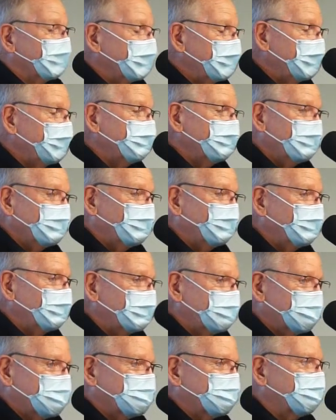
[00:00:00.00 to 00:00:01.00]
even if you
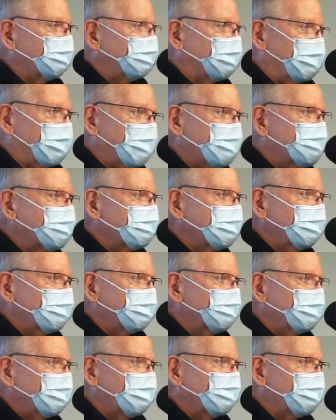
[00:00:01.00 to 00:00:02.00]
tested
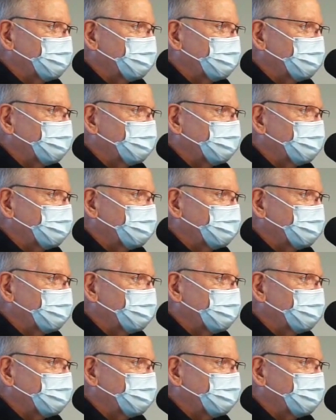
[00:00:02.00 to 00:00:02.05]
positive, you know,